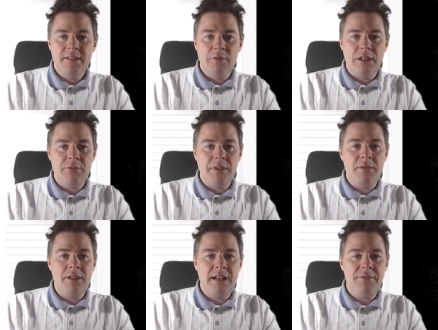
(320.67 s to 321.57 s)
Well, we
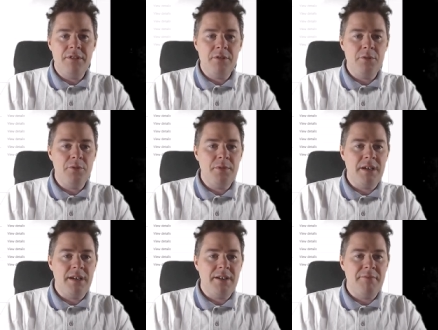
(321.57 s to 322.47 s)
will have to
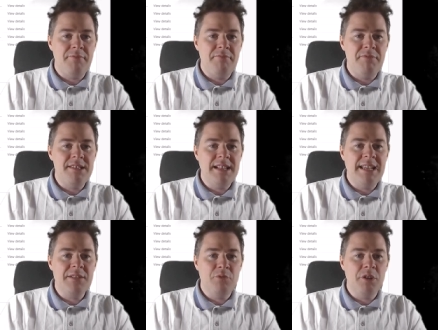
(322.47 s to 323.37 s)
uh,
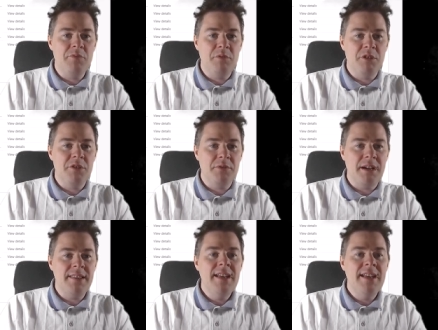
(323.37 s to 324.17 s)
select what we want to run.